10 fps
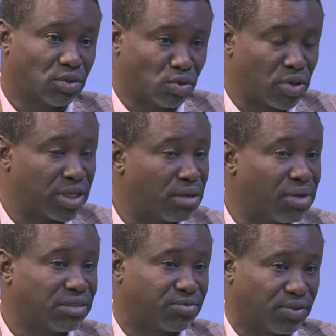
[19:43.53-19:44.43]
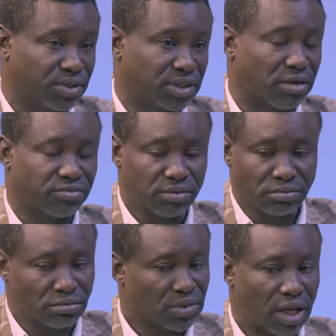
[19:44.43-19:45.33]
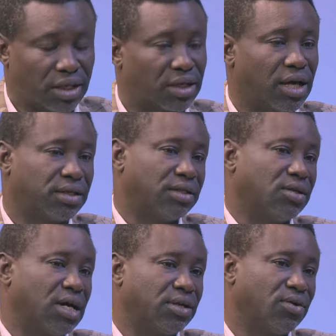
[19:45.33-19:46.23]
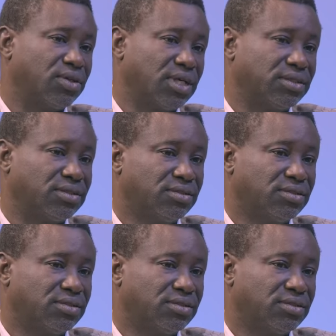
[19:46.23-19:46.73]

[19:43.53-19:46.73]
Do enemas for yourself and, and, and all that.